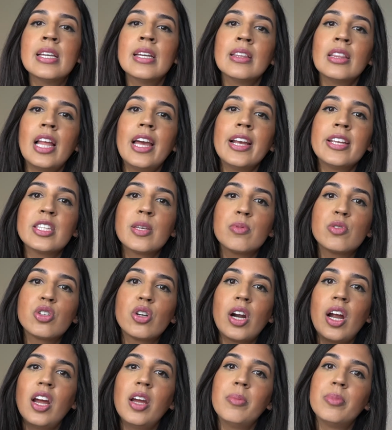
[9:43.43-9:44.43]
hit like,
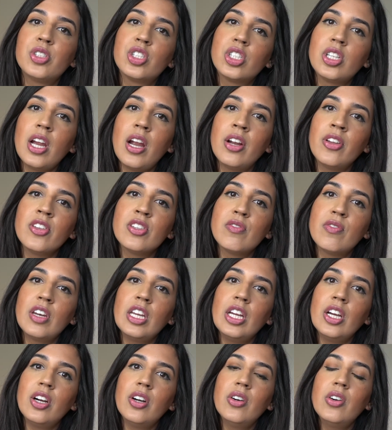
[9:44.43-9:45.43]
subscribe, share this
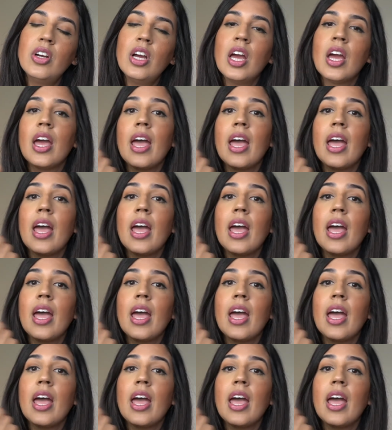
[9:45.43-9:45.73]
video,